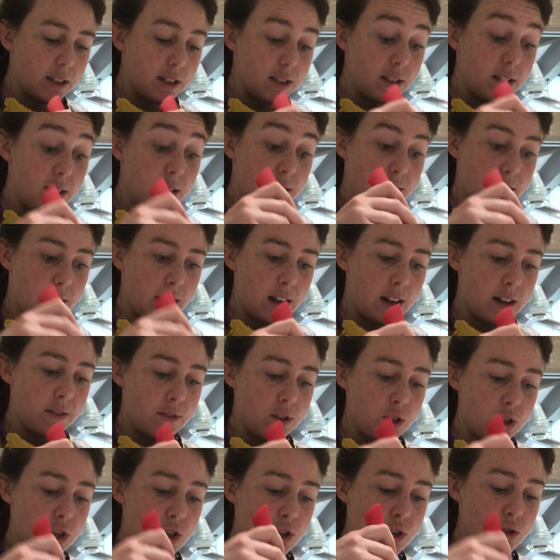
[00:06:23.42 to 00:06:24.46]
This is kind of
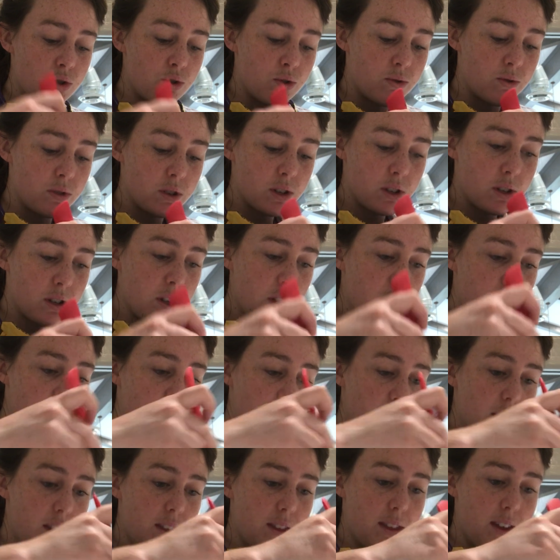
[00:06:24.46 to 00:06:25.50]
a new
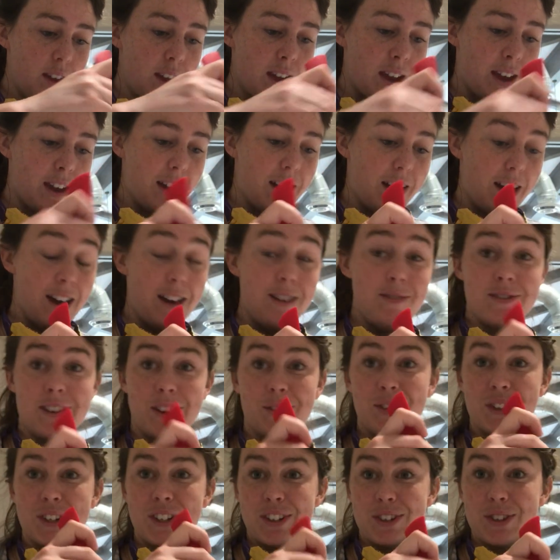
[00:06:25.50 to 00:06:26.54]
thing. I've
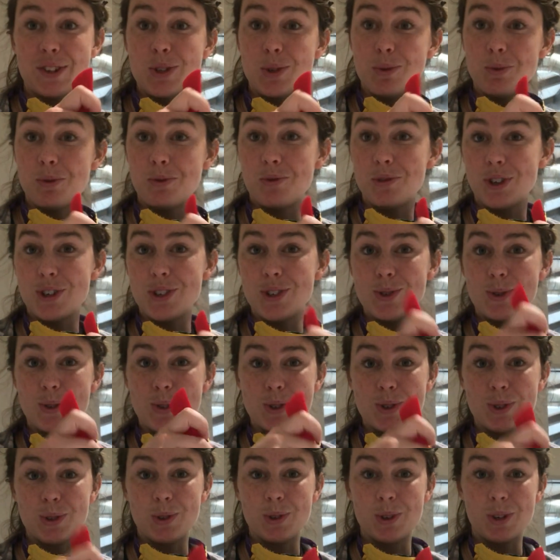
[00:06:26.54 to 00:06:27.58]
never done this before, so
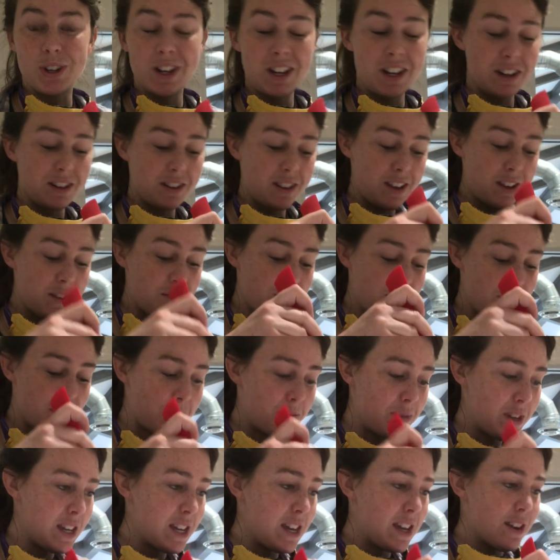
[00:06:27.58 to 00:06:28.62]
it's a learning thing for
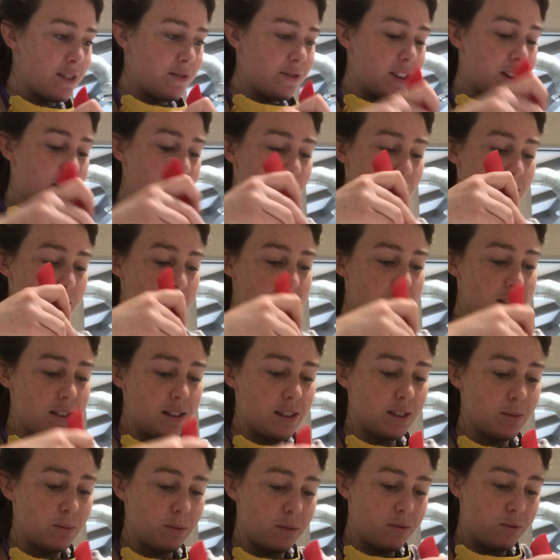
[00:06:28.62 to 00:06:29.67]
me. I've never made
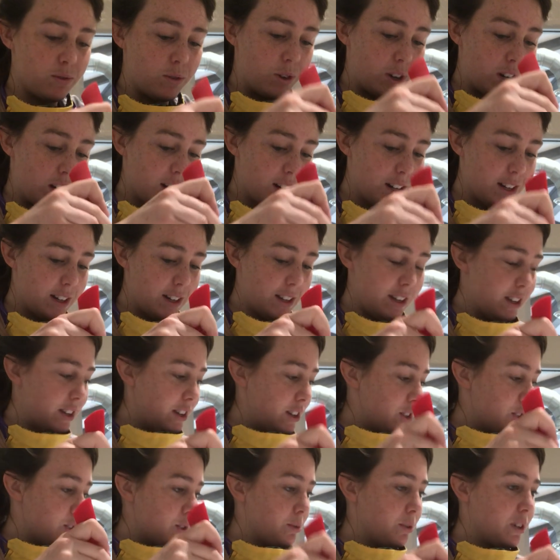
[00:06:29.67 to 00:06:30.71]
these before,
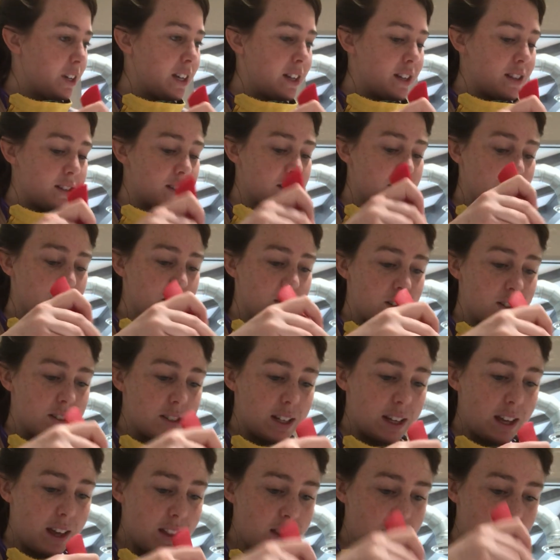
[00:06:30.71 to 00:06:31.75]
so we're getting to learn
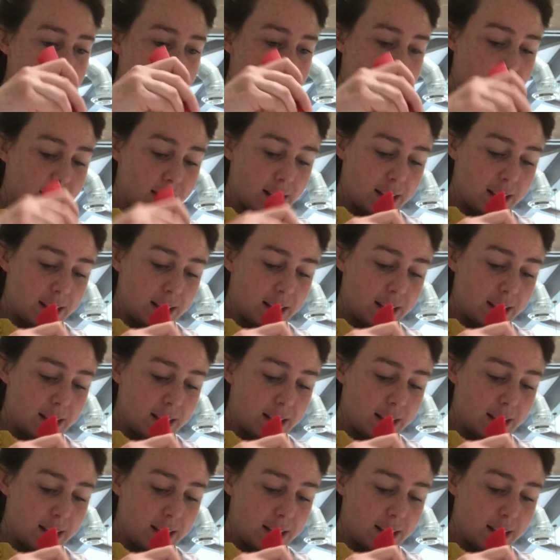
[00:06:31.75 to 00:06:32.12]
together.